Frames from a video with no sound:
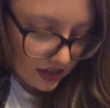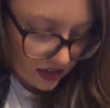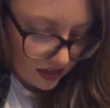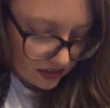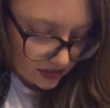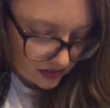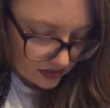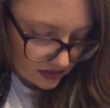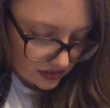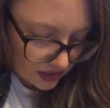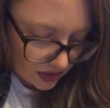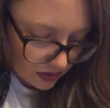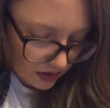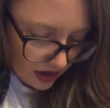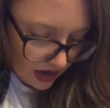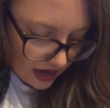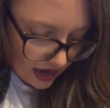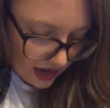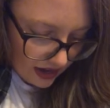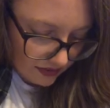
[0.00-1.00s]
And so
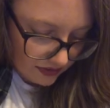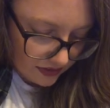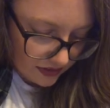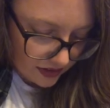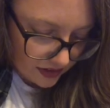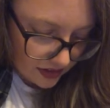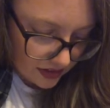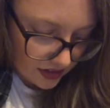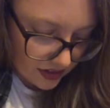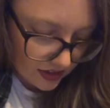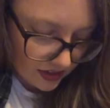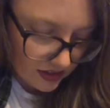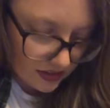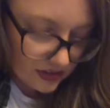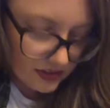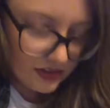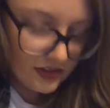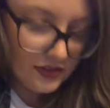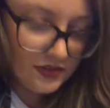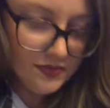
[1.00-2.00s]
after
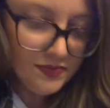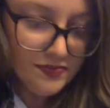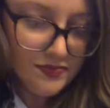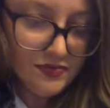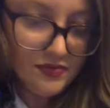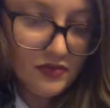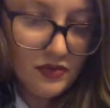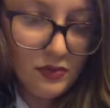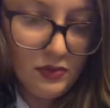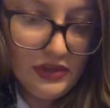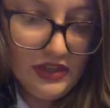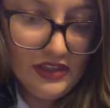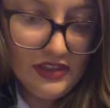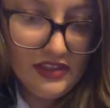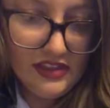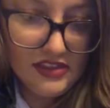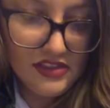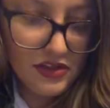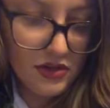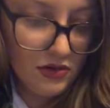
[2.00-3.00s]
we
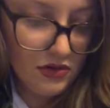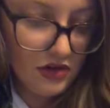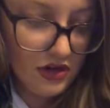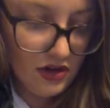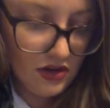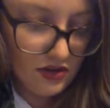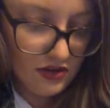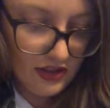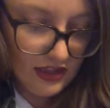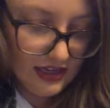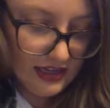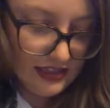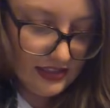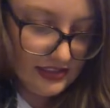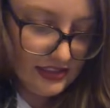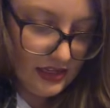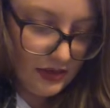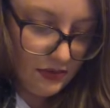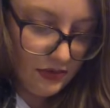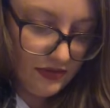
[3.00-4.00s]
get this going on, like I
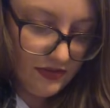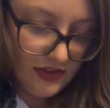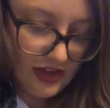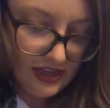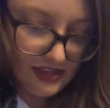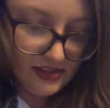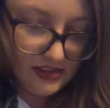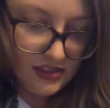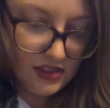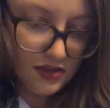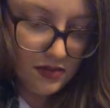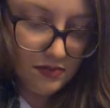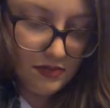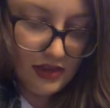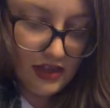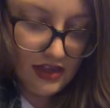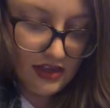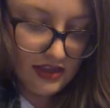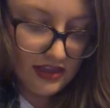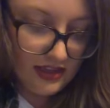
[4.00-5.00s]
said, we've got some
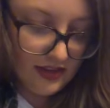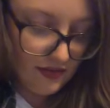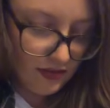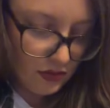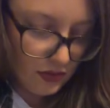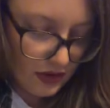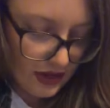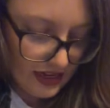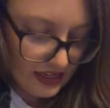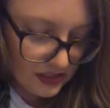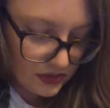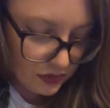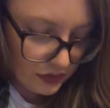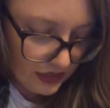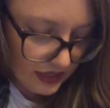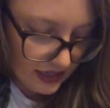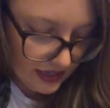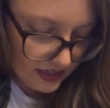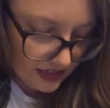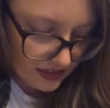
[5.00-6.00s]
giveaways.
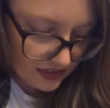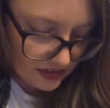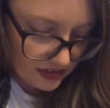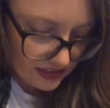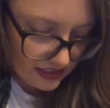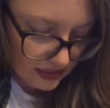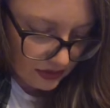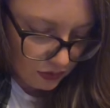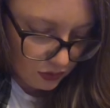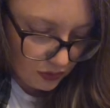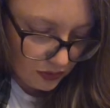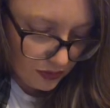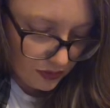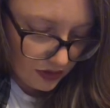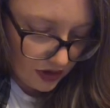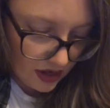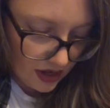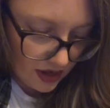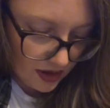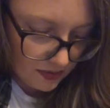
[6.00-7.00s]
We hit
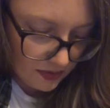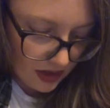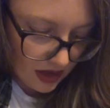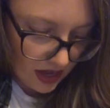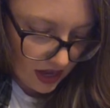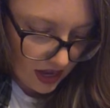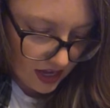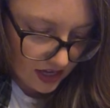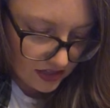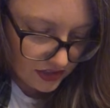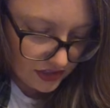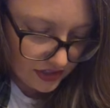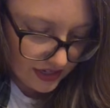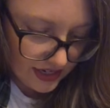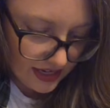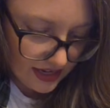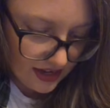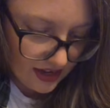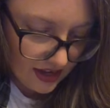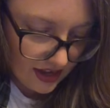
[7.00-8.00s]

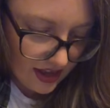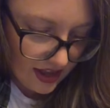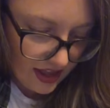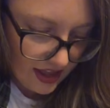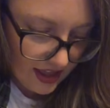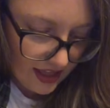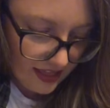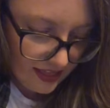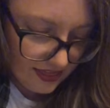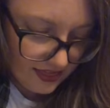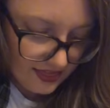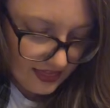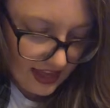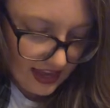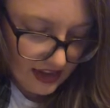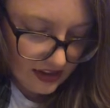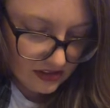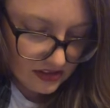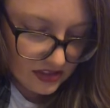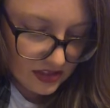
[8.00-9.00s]

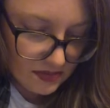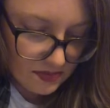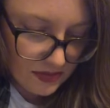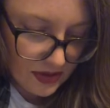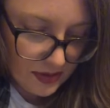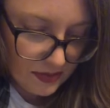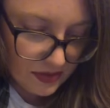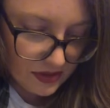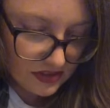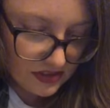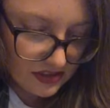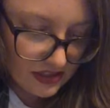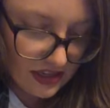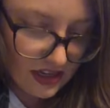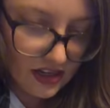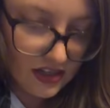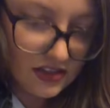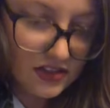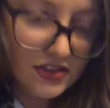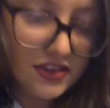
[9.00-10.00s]
100,000 members in
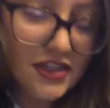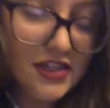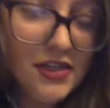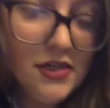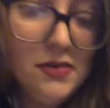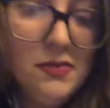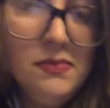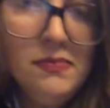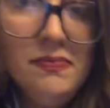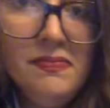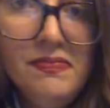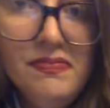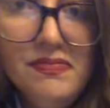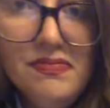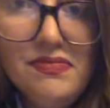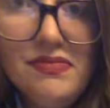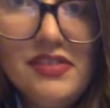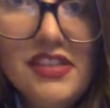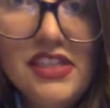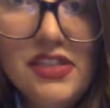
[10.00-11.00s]
our group
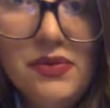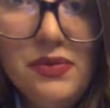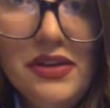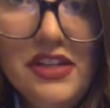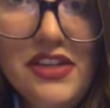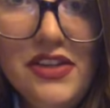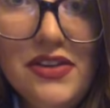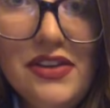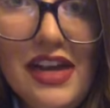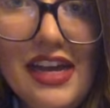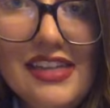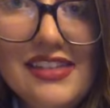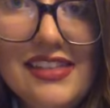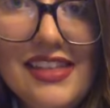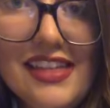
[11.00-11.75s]
this week, you guys.